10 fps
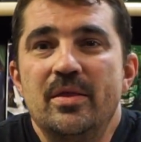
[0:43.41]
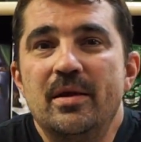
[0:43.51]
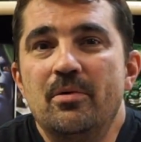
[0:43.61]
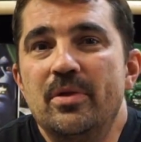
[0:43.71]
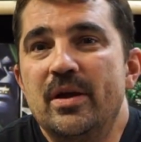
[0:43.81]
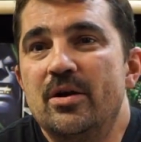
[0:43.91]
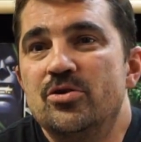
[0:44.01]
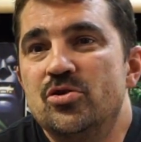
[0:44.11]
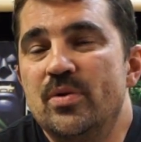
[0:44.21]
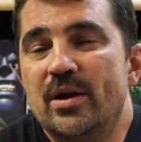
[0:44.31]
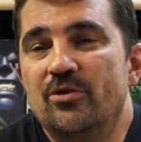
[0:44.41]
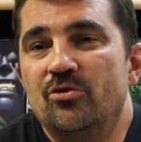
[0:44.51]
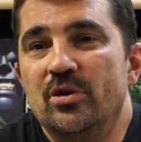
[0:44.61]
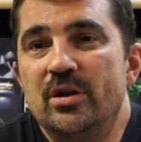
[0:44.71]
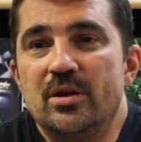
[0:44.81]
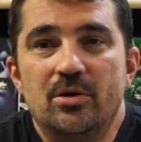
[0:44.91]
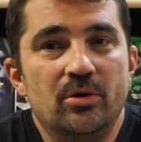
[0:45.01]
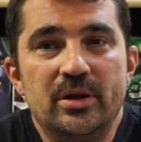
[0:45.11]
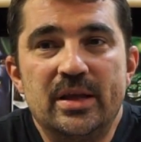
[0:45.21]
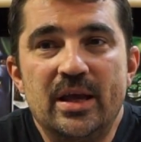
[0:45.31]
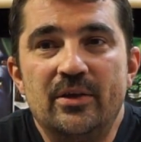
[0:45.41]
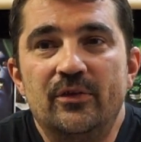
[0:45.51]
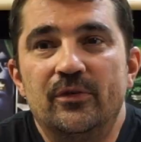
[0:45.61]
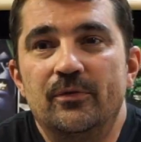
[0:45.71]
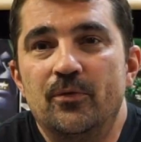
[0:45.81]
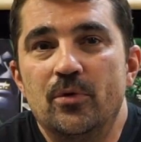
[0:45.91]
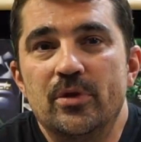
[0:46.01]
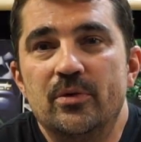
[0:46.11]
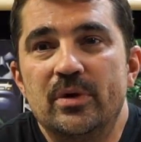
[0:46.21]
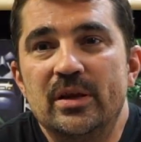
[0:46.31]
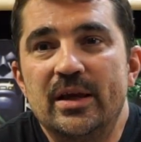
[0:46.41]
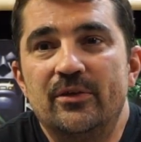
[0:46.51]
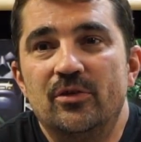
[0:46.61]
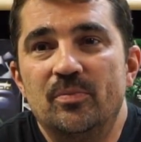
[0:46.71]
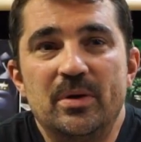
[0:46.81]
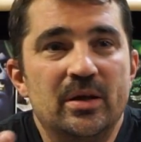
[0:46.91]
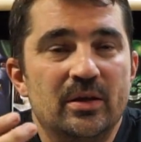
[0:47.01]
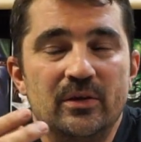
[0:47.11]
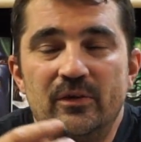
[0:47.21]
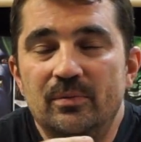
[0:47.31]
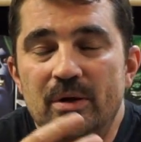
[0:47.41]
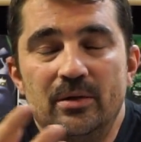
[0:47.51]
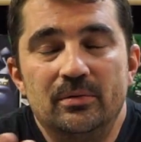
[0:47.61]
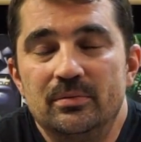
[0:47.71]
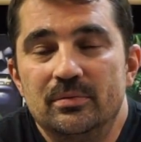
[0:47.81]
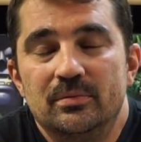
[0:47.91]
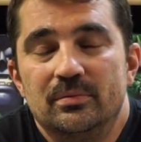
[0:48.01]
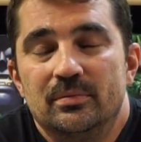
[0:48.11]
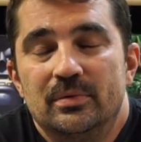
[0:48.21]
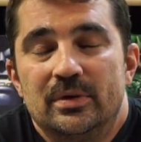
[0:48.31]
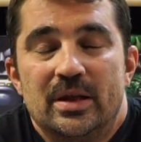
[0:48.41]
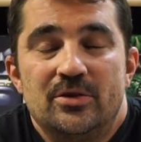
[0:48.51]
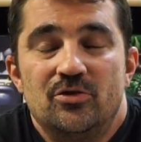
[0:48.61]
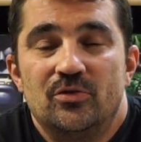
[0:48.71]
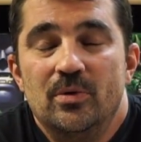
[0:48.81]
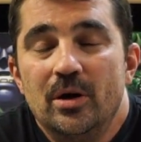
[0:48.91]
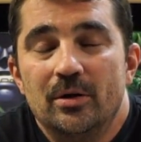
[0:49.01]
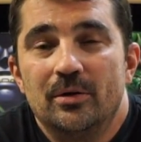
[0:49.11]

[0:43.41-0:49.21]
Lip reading: they were there to actually the early days for the Green Lanterns because, well, they just were.